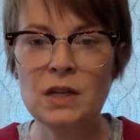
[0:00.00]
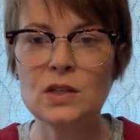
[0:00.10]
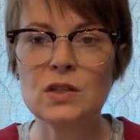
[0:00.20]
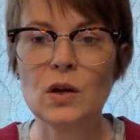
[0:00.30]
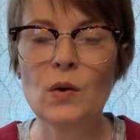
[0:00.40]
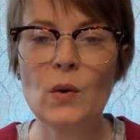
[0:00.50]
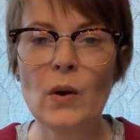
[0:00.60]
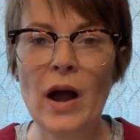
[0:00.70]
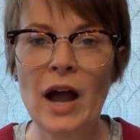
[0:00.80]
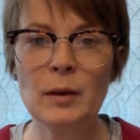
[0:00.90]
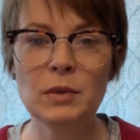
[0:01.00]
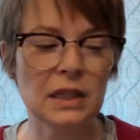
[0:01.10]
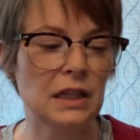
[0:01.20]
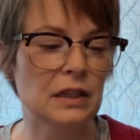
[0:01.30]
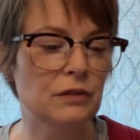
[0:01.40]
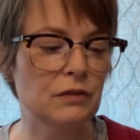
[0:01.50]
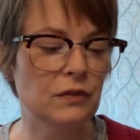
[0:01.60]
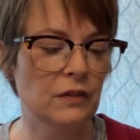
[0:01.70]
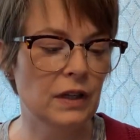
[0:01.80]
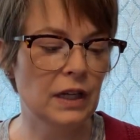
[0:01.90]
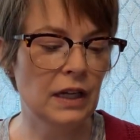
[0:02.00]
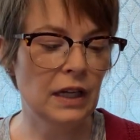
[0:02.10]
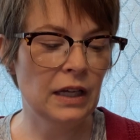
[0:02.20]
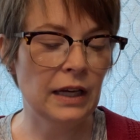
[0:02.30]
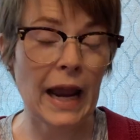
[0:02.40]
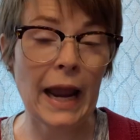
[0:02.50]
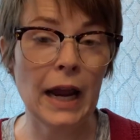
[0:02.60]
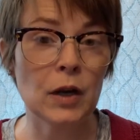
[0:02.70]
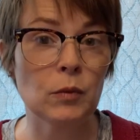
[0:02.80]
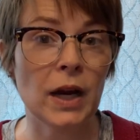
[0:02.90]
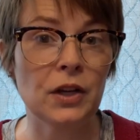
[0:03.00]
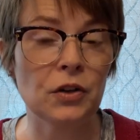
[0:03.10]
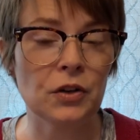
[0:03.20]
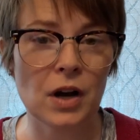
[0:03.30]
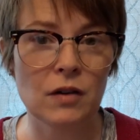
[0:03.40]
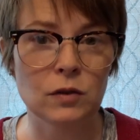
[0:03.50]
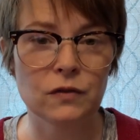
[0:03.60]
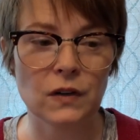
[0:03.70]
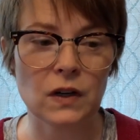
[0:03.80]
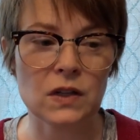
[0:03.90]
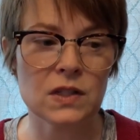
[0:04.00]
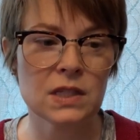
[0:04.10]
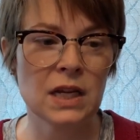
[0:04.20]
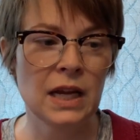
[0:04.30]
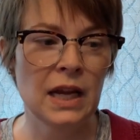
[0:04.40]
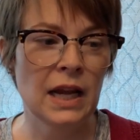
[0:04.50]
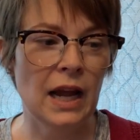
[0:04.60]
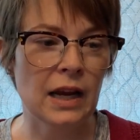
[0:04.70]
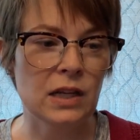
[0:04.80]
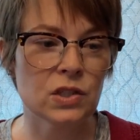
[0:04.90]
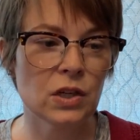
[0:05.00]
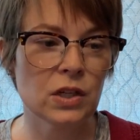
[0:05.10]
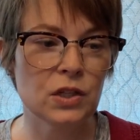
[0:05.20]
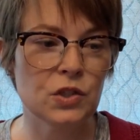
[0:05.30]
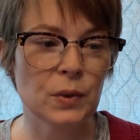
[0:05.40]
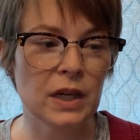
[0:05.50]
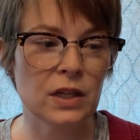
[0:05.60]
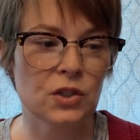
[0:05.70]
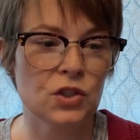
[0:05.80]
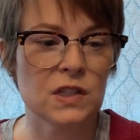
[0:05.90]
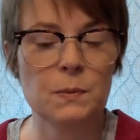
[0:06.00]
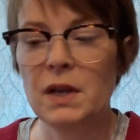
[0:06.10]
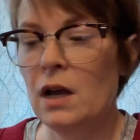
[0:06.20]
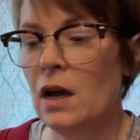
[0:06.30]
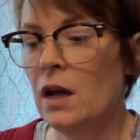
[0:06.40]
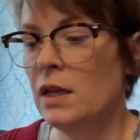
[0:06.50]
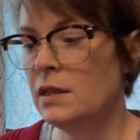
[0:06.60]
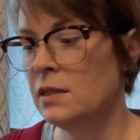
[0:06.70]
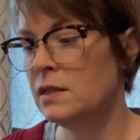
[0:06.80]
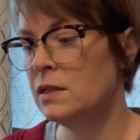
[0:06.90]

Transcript: so I believe in handwriting your novel first. And I started doing it just because